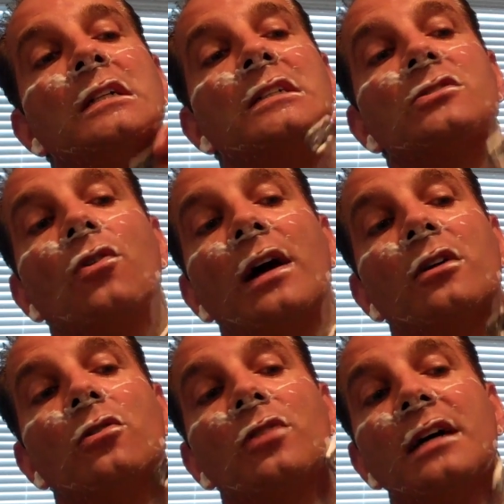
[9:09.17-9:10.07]
So I
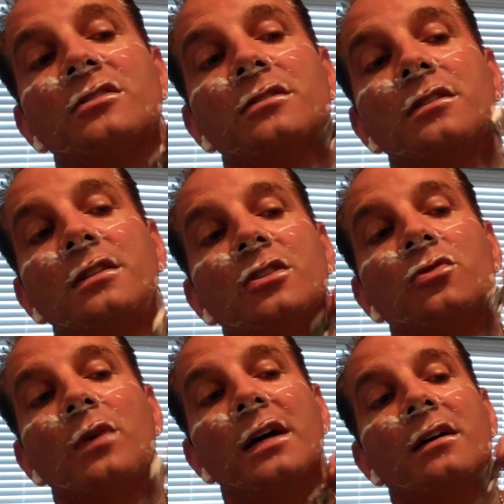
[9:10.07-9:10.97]
go against it
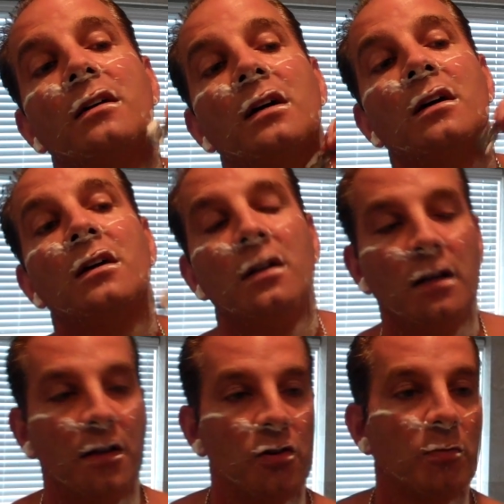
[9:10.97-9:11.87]
this way.
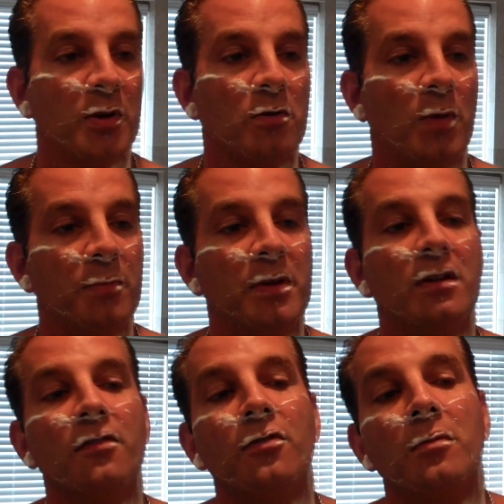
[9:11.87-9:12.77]
And your beard might be
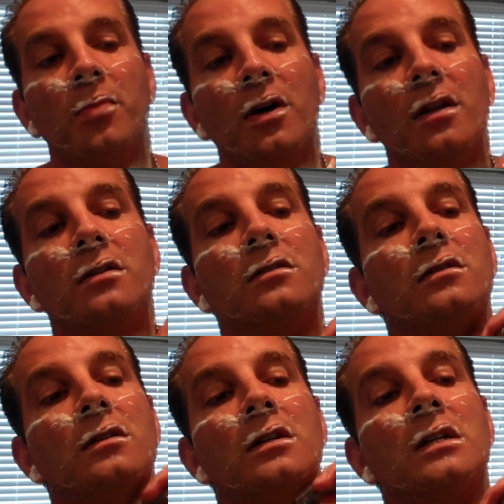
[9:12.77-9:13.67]
different, but